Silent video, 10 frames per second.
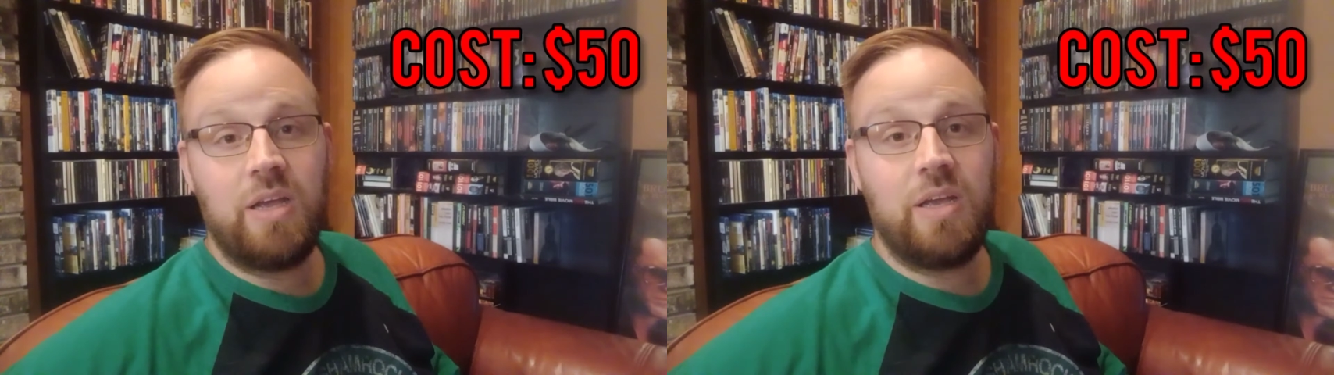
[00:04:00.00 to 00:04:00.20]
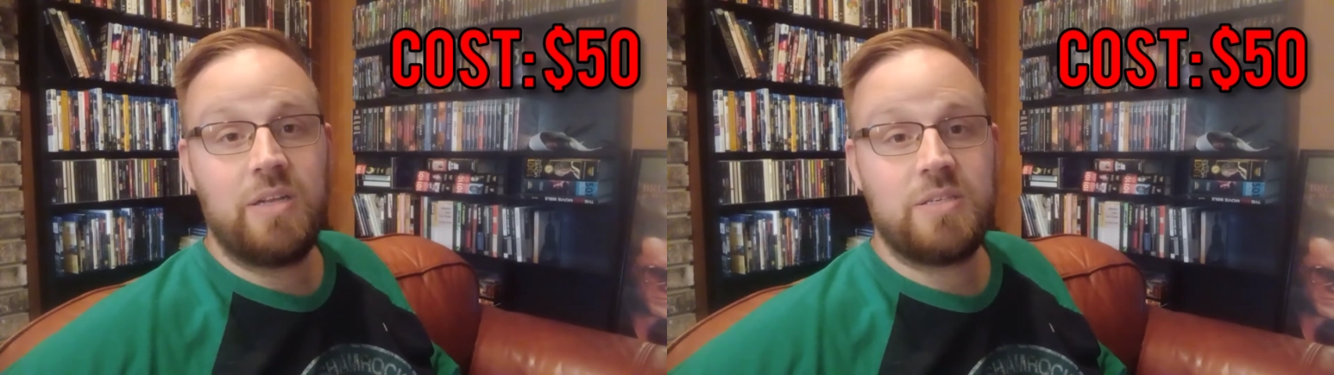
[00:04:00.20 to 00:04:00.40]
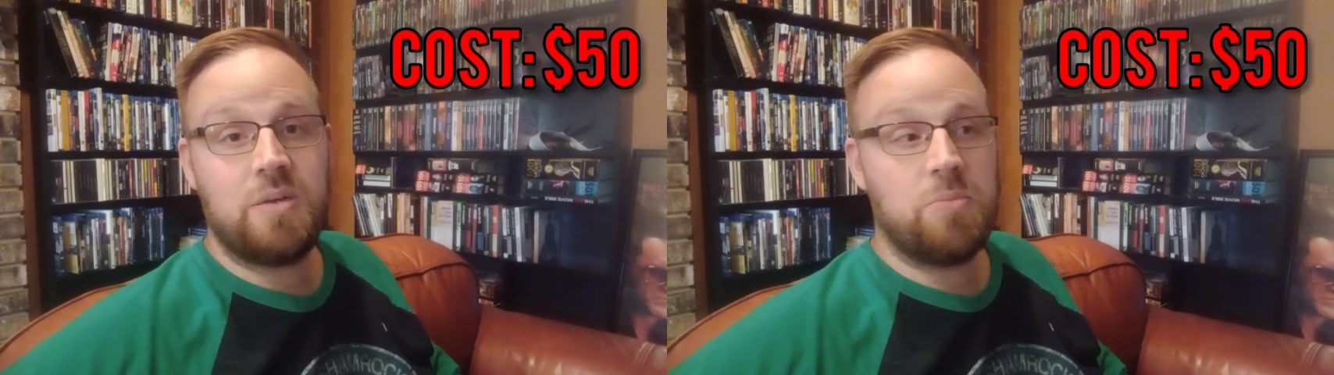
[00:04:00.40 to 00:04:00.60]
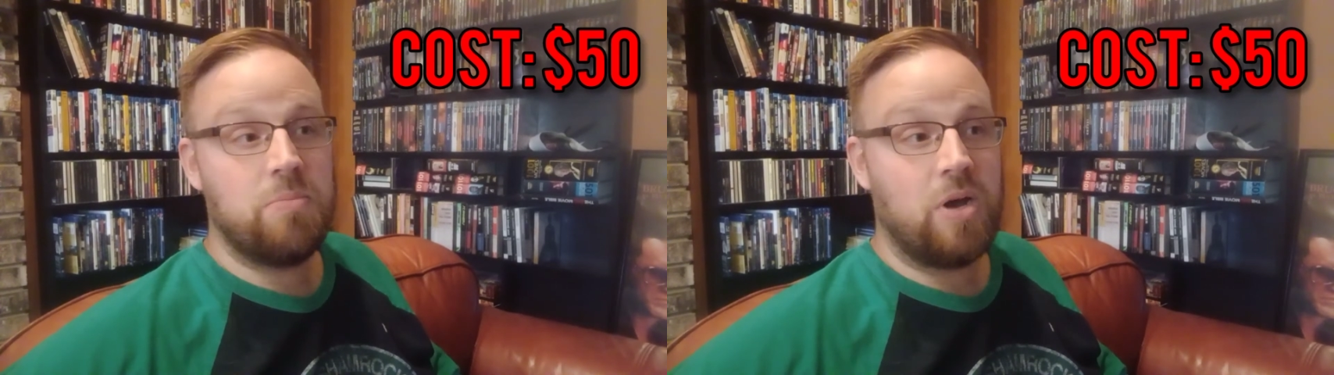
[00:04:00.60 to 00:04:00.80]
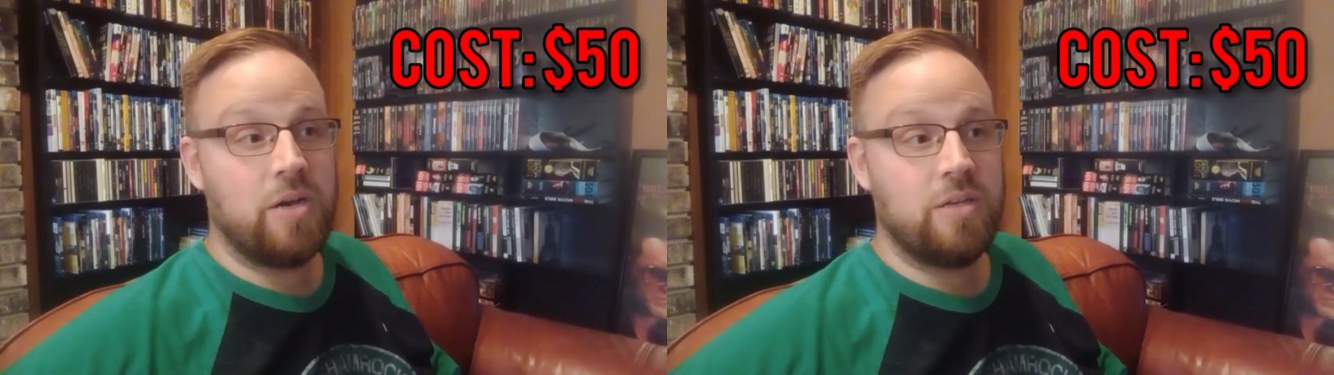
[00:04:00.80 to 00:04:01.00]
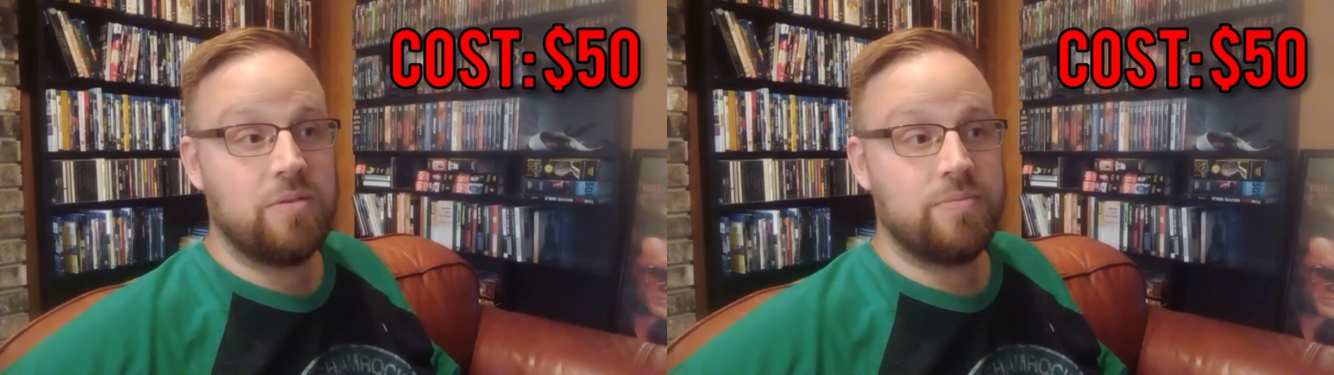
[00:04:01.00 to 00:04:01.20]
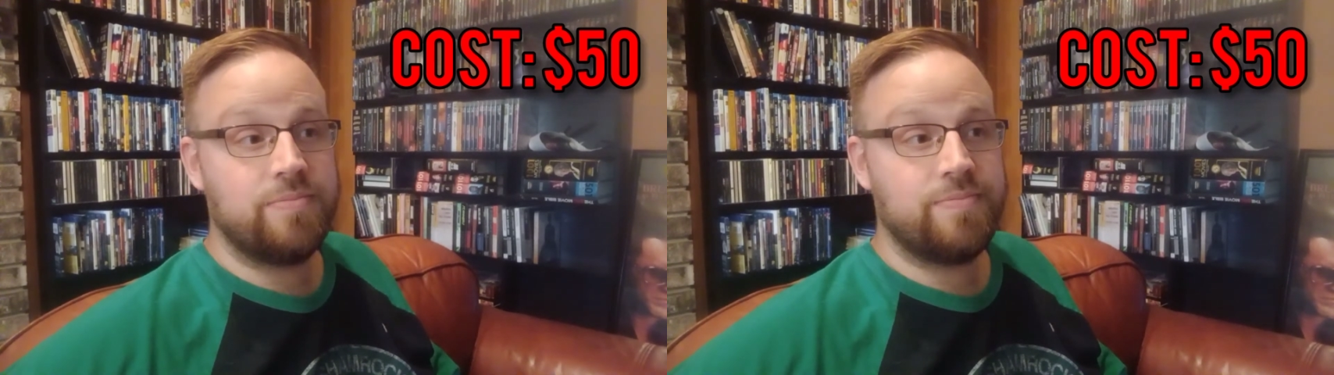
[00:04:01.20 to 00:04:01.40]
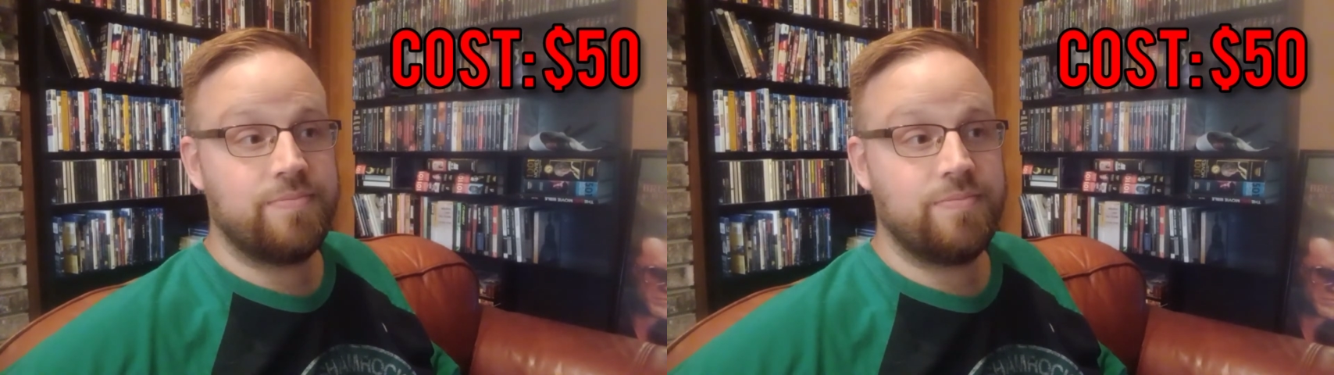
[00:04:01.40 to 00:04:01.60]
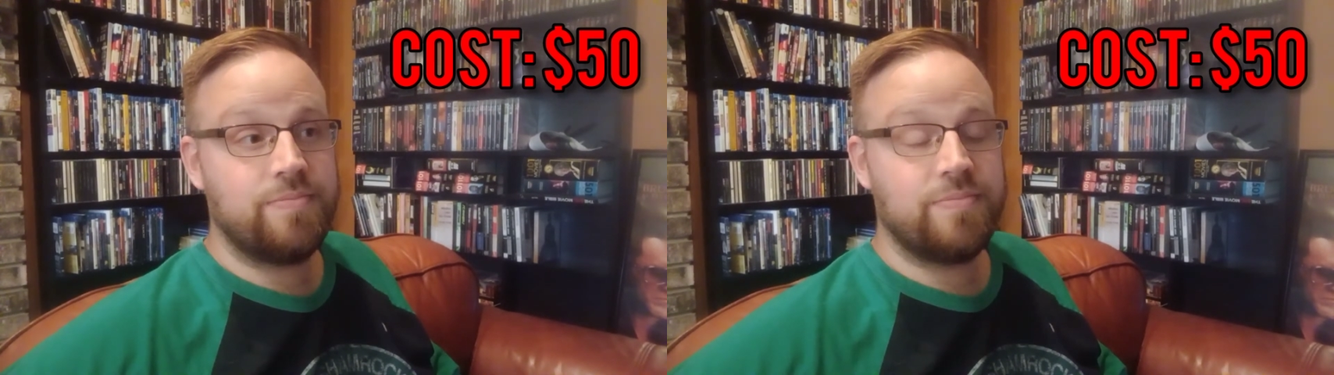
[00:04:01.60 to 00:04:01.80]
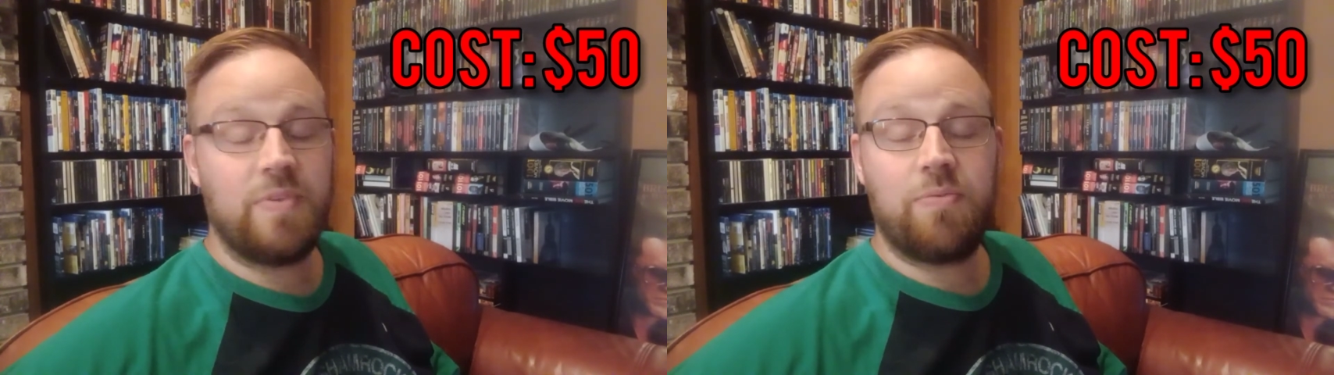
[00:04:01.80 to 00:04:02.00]
and someone bought it
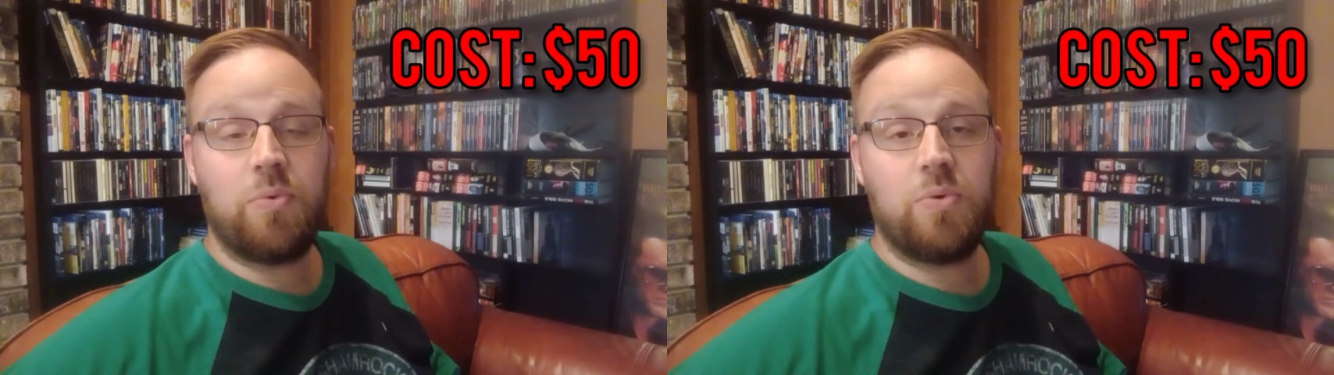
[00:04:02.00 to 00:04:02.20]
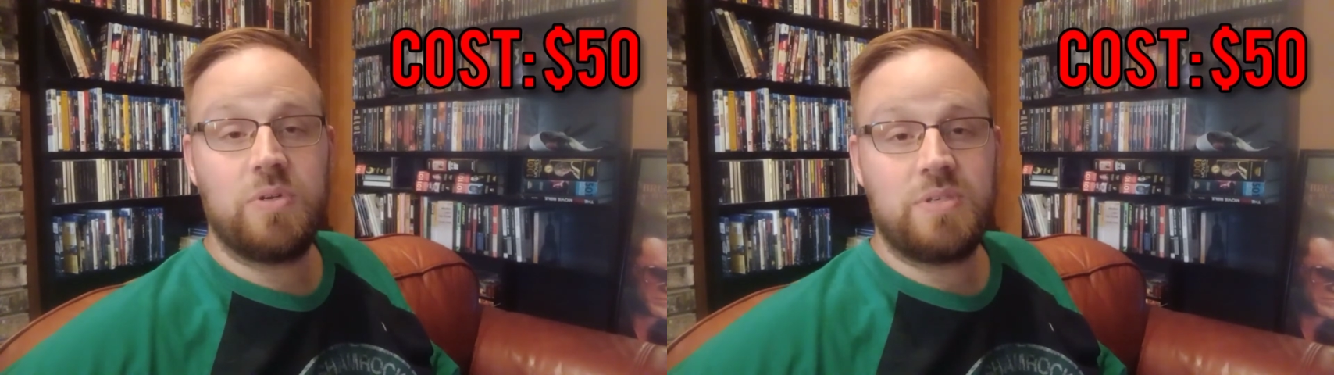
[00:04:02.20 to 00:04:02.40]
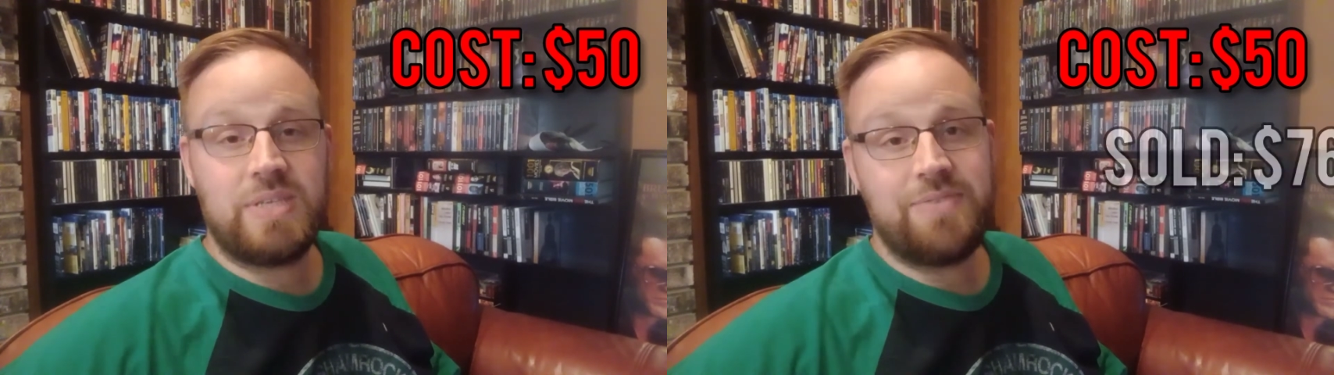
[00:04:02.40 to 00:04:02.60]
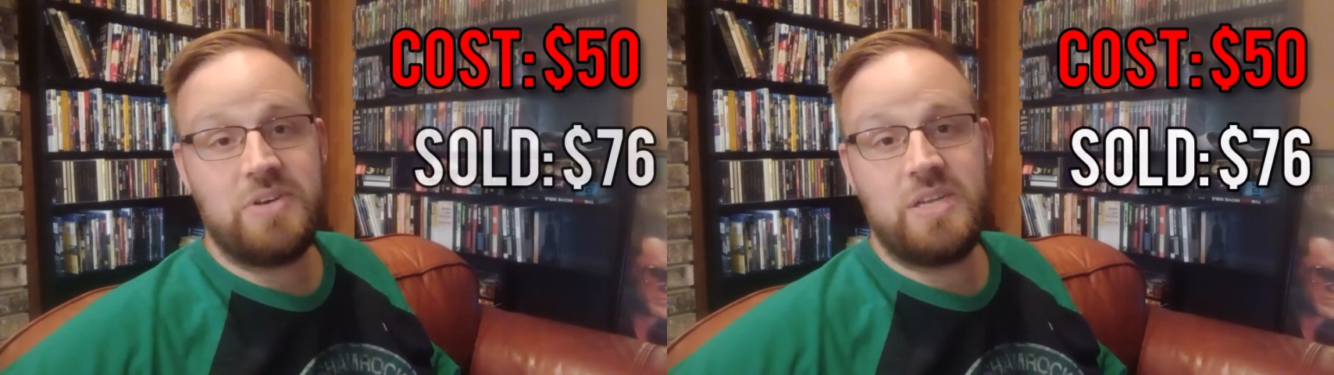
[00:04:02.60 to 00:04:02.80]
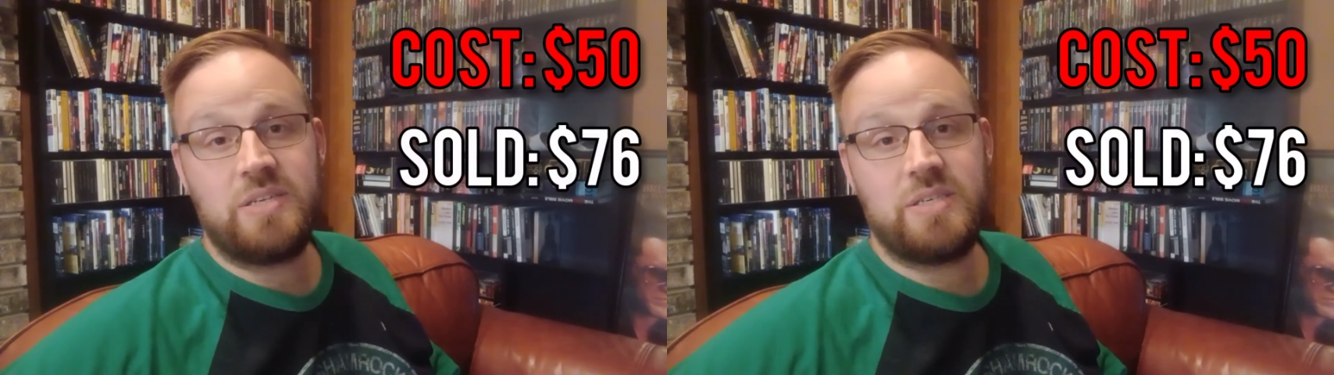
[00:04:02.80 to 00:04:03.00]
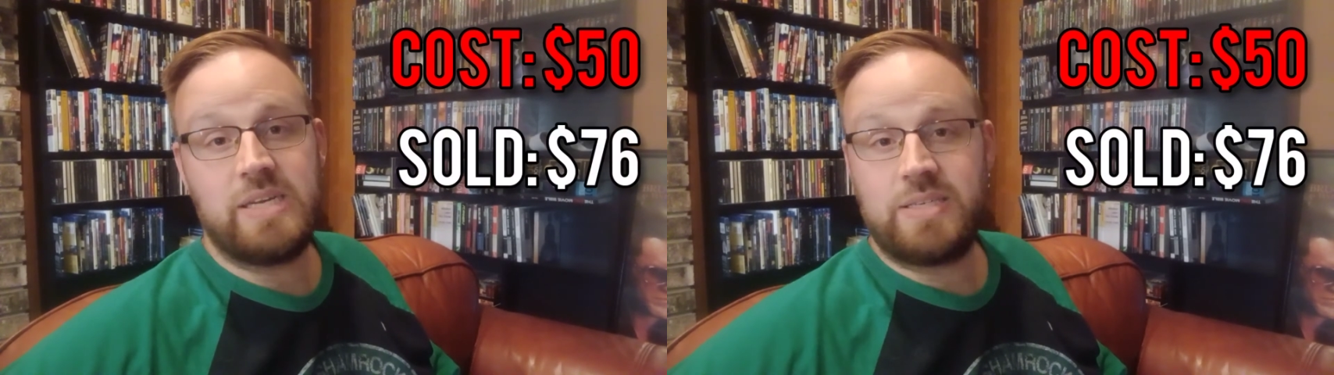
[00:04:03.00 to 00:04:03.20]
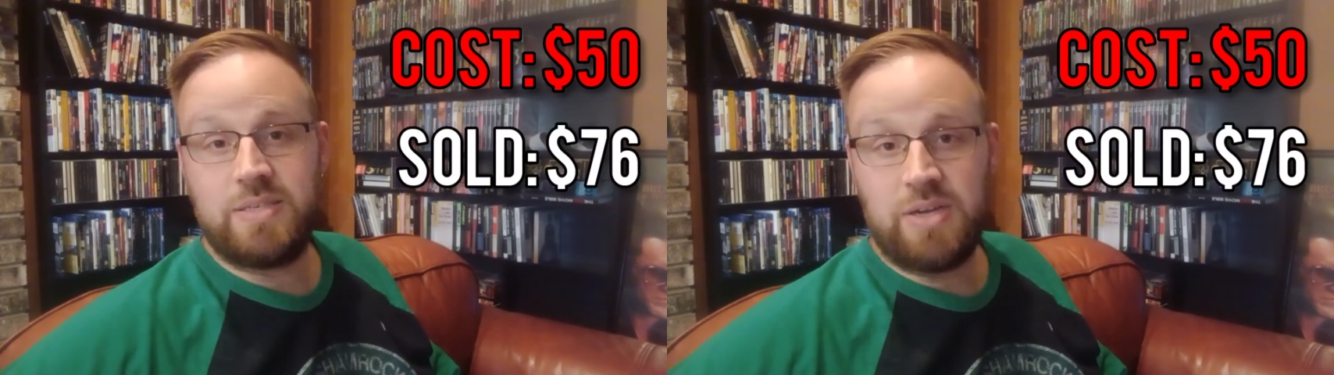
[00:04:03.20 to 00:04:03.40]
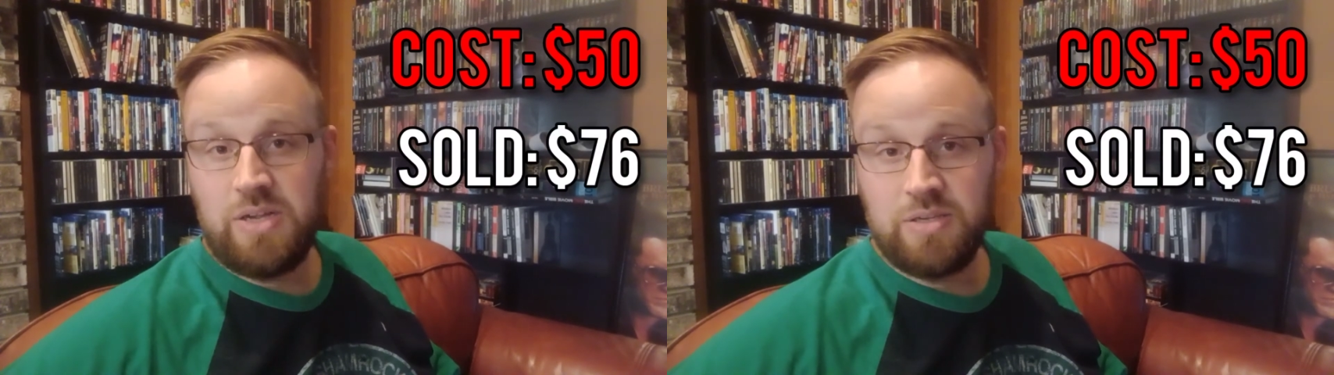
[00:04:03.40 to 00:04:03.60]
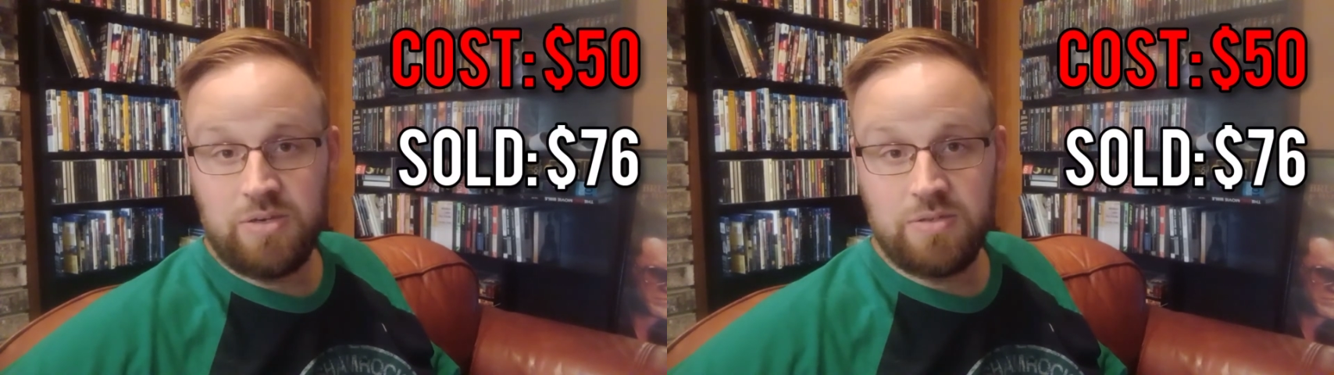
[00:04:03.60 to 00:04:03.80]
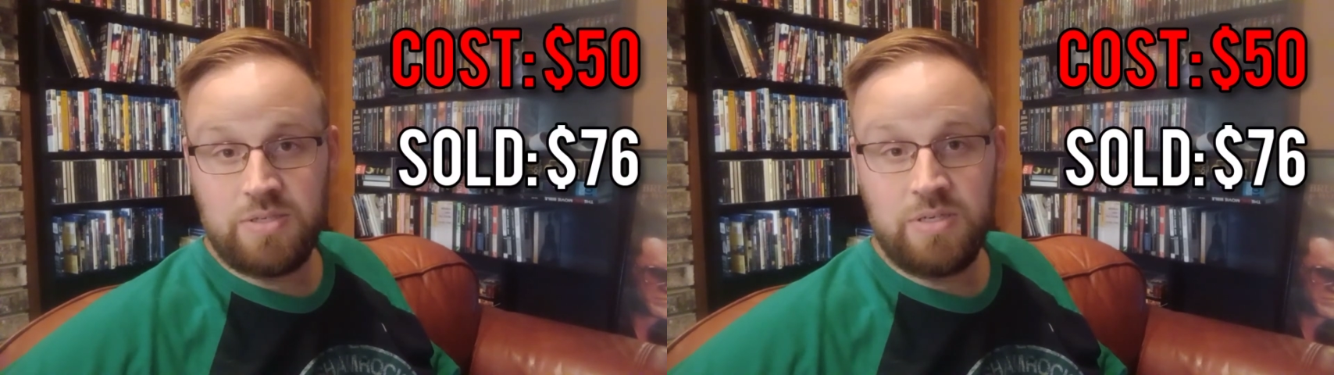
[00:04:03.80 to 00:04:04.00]
for
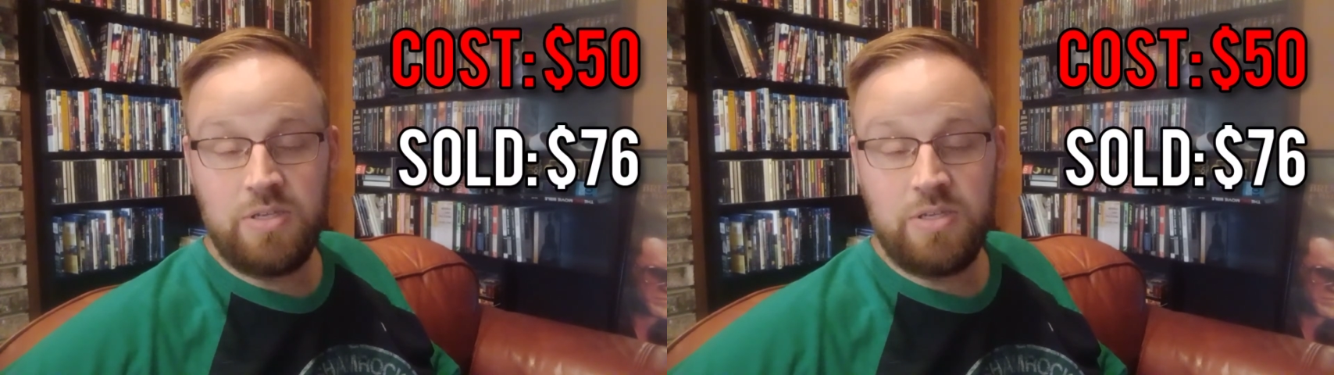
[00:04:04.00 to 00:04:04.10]
$76